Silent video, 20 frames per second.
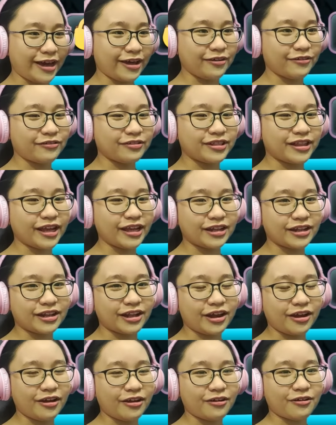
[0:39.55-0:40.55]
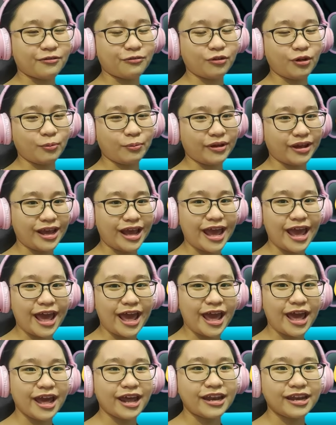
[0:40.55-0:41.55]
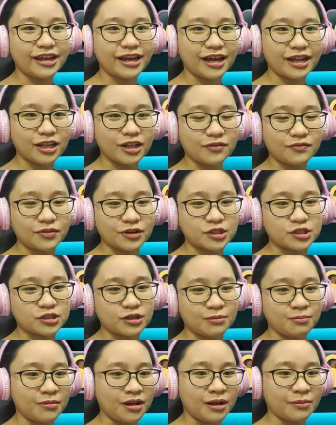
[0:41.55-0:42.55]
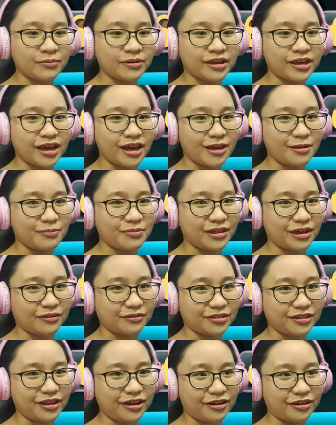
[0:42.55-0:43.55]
I don't think there will be any Hello Virtual Mom games out